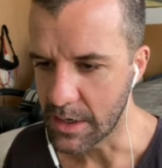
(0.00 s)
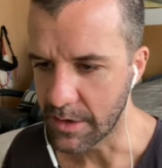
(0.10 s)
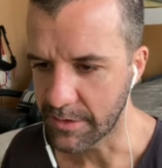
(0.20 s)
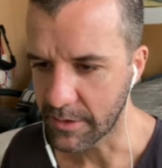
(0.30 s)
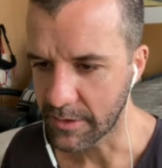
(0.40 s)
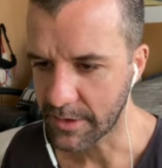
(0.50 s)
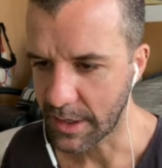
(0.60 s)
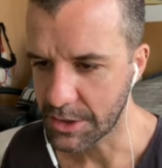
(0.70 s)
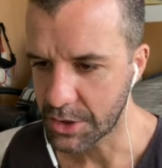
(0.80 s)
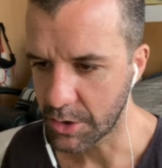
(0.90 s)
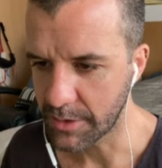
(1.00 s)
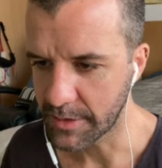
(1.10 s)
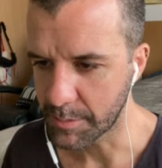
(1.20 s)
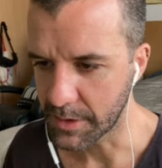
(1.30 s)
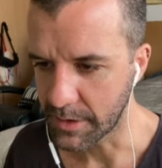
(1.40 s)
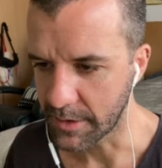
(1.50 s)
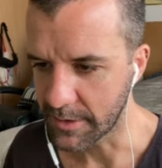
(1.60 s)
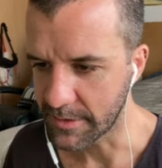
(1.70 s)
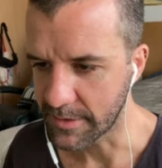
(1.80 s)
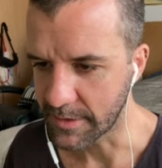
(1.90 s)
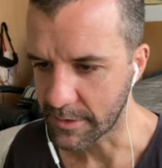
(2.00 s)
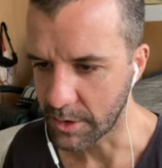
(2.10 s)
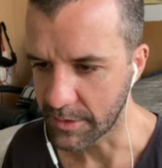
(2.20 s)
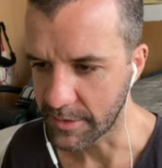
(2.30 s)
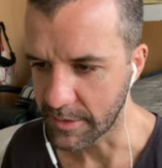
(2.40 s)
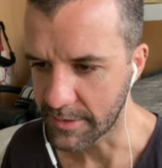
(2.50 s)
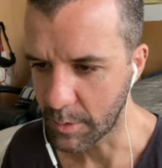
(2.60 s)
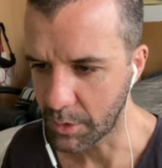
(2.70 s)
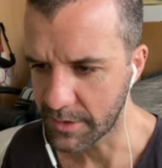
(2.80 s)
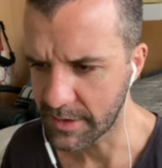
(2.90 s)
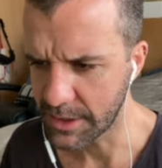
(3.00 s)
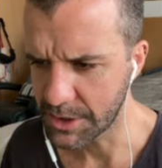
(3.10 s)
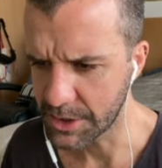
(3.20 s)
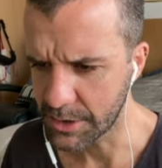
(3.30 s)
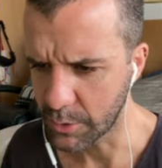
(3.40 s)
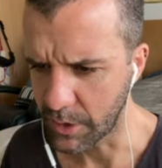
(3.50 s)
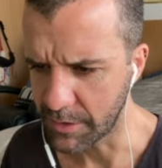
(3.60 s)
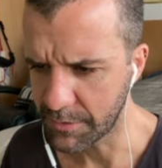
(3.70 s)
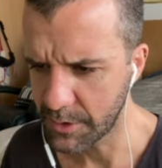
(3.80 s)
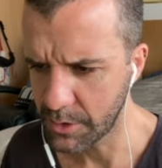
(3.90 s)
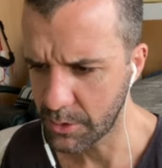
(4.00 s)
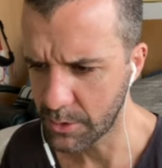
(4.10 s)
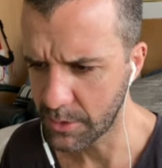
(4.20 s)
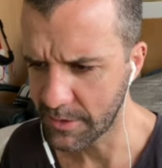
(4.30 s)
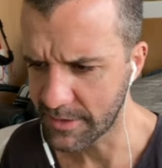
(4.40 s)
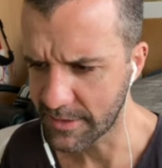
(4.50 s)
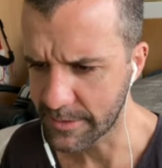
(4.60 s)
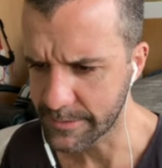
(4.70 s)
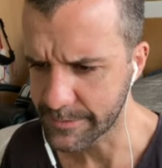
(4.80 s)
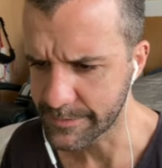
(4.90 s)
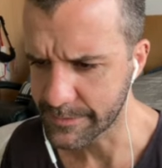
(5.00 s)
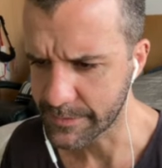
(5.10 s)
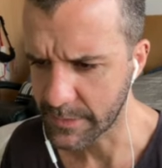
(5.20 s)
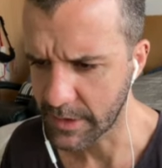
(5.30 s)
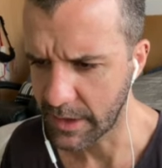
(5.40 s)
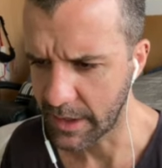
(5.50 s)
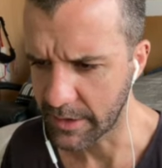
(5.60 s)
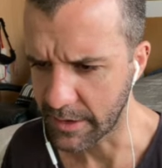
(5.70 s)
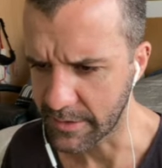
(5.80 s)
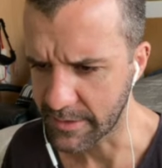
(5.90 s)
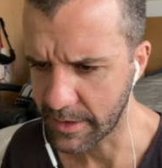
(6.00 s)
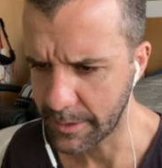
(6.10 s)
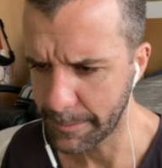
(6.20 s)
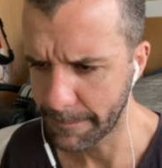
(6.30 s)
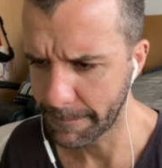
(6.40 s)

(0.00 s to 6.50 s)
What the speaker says: So this guy chose it because it's close to the subway station, great views, had a nice time.